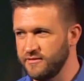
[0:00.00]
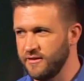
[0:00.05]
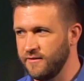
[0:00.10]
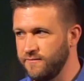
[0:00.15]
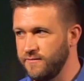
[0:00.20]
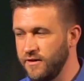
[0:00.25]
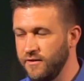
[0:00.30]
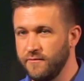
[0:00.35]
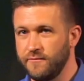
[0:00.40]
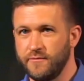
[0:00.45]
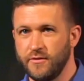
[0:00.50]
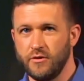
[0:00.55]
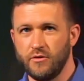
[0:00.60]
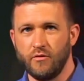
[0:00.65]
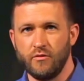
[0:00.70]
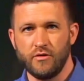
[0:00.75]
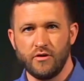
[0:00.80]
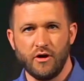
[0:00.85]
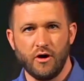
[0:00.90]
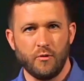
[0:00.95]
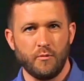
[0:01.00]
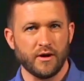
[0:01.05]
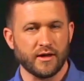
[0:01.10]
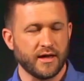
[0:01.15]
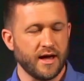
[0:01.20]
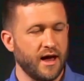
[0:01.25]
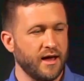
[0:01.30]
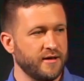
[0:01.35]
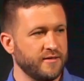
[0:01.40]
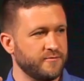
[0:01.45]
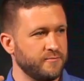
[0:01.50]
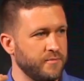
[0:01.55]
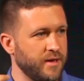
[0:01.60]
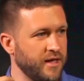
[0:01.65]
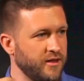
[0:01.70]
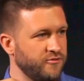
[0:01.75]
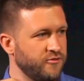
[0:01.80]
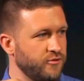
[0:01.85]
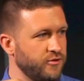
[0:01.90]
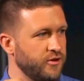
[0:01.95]
If you, if you don't know what God has
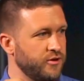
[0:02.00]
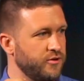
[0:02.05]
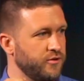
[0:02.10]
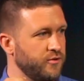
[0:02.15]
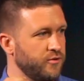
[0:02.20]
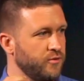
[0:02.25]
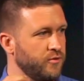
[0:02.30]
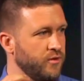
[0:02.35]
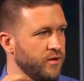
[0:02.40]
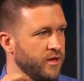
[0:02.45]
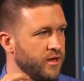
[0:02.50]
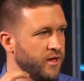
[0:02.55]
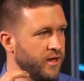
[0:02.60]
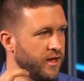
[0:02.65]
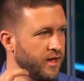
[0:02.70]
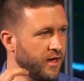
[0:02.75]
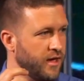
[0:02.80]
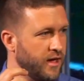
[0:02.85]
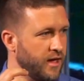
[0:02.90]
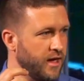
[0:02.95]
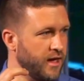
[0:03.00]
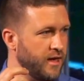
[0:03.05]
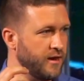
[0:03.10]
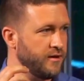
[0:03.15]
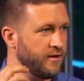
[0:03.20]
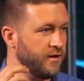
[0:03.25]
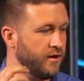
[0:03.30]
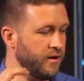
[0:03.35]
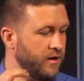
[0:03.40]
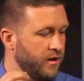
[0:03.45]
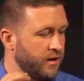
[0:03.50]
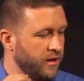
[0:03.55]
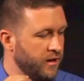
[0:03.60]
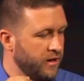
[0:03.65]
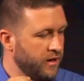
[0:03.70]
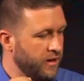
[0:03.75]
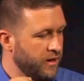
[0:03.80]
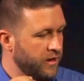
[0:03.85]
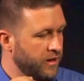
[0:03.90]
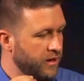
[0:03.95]
made you to do and,
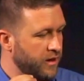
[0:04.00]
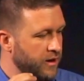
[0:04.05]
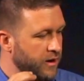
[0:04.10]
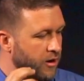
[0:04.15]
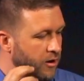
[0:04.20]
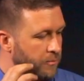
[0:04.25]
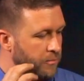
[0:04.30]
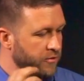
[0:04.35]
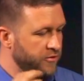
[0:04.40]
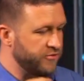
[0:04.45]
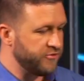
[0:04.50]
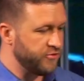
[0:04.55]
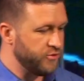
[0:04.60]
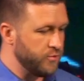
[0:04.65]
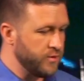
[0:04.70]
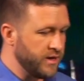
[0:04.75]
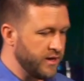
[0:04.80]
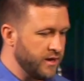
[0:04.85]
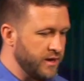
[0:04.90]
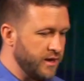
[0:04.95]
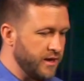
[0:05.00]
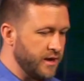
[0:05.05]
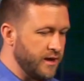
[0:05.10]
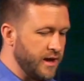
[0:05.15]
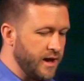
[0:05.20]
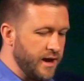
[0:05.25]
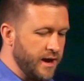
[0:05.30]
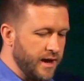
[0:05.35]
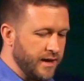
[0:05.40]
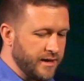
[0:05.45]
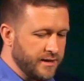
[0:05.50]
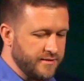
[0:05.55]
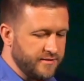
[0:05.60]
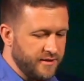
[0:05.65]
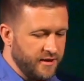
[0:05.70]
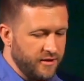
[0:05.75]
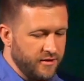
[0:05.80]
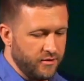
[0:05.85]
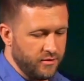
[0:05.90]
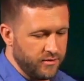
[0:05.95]
and aren't pursuing it, and, and I can
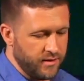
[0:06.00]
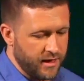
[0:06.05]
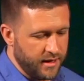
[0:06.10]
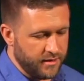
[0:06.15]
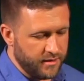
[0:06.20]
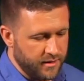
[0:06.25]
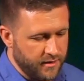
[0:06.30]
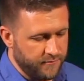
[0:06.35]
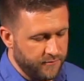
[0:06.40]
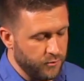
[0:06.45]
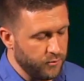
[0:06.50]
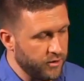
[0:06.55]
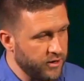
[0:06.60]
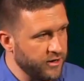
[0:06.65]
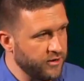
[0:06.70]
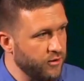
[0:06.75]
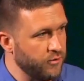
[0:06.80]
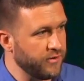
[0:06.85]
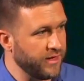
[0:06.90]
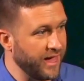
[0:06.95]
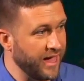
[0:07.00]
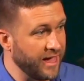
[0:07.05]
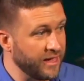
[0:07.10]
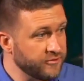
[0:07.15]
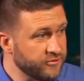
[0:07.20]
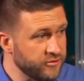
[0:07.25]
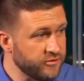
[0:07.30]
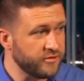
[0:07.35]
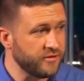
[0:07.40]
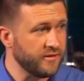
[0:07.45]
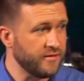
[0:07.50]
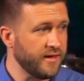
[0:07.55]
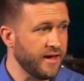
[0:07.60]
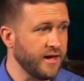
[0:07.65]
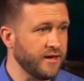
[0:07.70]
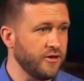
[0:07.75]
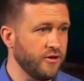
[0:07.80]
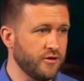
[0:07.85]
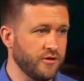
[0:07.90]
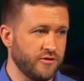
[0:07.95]
tell you that if you want to know the answers to
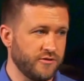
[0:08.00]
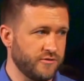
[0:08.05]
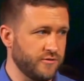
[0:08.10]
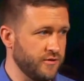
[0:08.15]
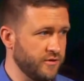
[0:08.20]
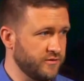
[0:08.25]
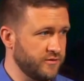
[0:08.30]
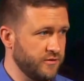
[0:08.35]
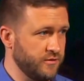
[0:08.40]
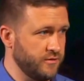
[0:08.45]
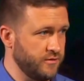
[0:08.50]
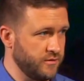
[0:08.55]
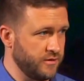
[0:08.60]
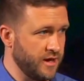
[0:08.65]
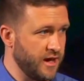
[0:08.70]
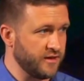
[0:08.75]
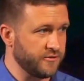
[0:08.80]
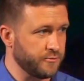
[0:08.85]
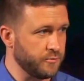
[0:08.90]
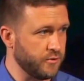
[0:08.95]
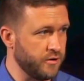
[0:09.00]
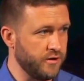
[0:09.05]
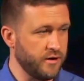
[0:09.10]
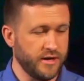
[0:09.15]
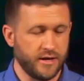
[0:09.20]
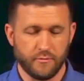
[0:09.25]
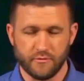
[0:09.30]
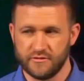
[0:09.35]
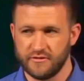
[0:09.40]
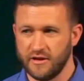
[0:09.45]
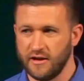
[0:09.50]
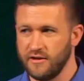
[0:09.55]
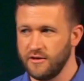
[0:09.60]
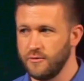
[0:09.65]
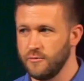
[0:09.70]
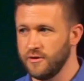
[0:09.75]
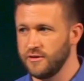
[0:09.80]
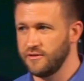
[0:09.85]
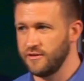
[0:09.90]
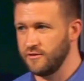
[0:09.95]
that, you can just look to God's Word. He will tell you
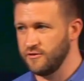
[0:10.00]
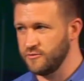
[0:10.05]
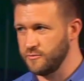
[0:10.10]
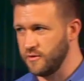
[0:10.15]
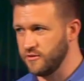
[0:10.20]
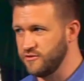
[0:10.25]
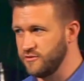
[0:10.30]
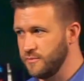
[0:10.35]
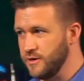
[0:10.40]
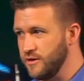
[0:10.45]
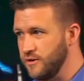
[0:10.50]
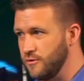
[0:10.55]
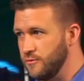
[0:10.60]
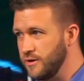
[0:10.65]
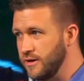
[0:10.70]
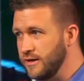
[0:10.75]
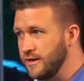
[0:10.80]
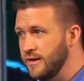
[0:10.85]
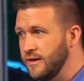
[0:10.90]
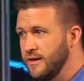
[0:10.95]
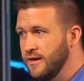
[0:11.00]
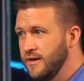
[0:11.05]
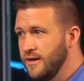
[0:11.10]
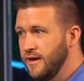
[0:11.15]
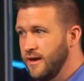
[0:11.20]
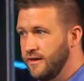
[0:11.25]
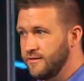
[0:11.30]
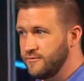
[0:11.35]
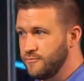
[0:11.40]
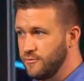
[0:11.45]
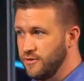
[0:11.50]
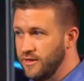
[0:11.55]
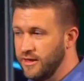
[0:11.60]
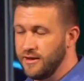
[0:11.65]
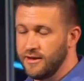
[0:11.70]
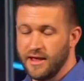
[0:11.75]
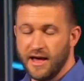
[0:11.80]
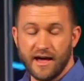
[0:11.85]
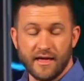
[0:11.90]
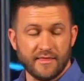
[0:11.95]
what you're supposed to be doing. It's really
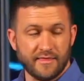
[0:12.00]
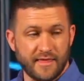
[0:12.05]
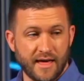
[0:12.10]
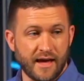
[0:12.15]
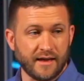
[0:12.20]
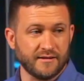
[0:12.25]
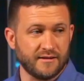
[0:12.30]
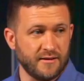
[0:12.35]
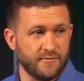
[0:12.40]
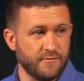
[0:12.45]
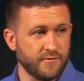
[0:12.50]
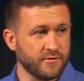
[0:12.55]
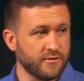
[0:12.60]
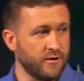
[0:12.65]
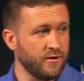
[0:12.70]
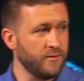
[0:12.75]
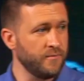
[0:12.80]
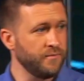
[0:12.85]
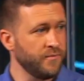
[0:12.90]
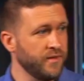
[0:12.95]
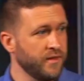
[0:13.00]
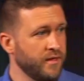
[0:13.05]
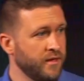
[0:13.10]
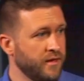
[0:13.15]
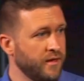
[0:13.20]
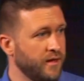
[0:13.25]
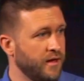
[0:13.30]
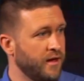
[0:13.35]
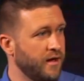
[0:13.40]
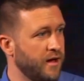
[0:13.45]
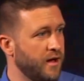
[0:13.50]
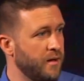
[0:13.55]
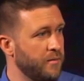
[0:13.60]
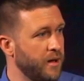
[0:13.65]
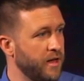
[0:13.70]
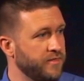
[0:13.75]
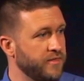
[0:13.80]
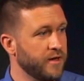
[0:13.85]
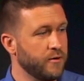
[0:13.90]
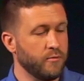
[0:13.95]
not that difficult. Um,
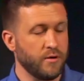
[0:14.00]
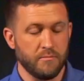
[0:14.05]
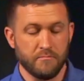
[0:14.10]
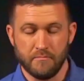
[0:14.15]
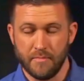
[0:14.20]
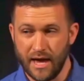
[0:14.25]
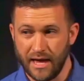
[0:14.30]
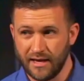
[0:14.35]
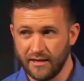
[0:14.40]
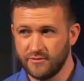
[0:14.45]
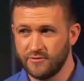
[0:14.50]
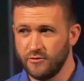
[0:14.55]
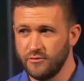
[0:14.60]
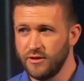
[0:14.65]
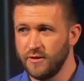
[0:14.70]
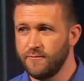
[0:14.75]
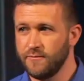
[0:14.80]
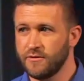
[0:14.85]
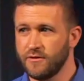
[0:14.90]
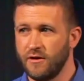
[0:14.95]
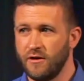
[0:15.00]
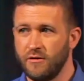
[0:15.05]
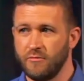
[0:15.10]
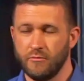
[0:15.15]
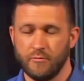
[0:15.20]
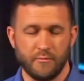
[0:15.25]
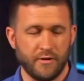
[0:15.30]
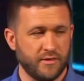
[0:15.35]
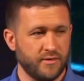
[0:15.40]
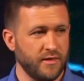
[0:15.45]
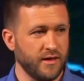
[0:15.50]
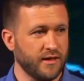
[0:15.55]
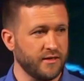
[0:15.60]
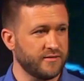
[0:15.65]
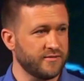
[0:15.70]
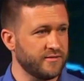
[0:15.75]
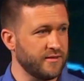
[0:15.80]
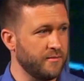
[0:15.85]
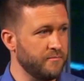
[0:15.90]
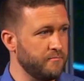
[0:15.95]
I think we make it too difficult when we think
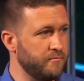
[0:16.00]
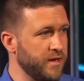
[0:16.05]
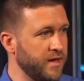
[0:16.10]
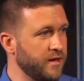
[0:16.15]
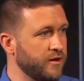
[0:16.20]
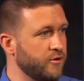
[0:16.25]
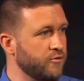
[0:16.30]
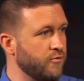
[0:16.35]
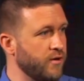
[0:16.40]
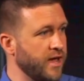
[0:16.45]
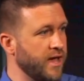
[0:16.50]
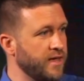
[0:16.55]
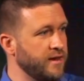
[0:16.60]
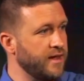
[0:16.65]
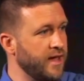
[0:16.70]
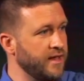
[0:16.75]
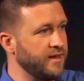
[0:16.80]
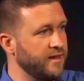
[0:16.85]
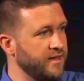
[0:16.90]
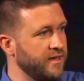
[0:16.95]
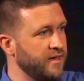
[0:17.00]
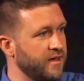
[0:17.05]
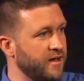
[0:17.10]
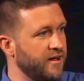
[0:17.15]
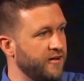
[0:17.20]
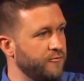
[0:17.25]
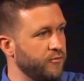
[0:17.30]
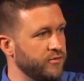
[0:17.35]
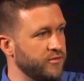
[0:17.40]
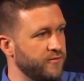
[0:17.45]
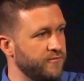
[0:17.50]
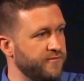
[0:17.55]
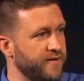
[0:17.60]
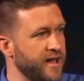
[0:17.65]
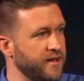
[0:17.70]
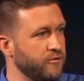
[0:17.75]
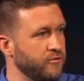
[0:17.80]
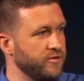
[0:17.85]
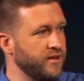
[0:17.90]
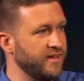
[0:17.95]
it's some big grand idea of what the
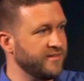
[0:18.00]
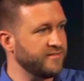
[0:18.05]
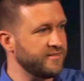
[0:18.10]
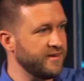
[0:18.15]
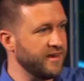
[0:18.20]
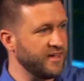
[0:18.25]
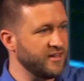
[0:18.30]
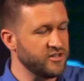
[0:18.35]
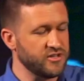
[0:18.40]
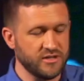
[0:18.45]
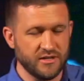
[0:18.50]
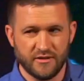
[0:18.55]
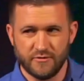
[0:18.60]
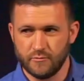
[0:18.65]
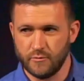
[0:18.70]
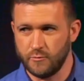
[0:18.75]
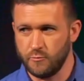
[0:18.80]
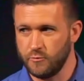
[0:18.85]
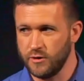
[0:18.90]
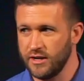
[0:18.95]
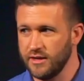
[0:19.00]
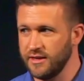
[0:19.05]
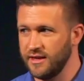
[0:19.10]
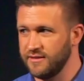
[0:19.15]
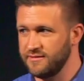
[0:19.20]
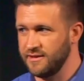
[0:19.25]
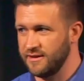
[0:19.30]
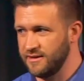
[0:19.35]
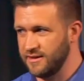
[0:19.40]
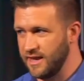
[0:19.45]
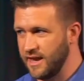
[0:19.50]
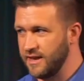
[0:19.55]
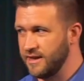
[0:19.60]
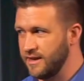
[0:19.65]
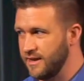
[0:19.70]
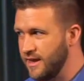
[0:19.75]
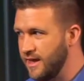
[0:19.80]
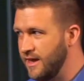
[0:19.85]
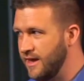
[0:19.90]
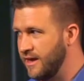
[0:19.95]
final destination is, when really it's a day to
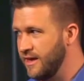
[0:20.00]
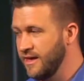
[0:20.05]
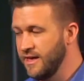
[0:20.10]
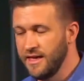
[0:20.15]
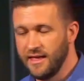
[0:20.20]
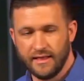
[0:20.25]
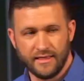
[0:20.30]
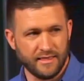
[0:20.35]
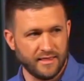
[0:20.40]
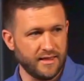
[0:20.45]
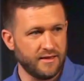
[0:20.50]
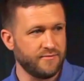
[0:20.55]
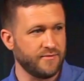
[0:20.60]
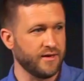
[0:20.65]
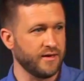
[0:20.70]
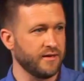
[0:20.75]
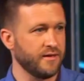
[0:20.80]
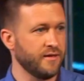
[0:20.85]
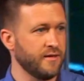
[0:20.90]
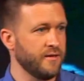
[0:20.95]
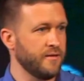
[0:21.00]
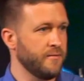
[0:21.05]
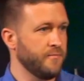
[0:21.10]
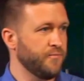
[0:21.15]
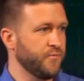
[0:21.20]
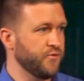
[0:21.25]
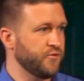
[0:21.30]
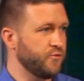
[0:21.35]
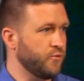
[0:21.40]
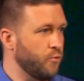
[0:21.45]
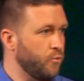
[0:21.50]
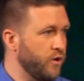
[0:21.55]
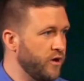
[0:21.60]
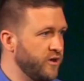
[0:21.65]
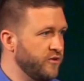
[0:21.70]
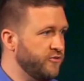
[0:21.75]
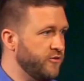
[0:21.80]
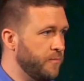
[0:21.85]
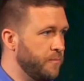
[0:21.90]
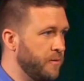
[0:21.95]
day living so, what
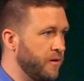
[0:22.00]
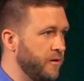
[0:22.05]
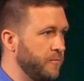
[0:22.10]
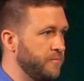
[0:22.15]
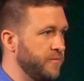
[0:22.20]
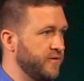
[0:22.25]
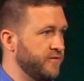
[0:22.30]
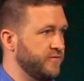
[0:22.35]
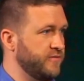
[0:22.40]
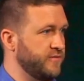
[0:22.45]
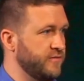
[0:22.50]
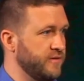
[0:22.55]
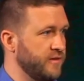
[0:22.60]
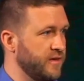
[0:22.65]
is your purpose?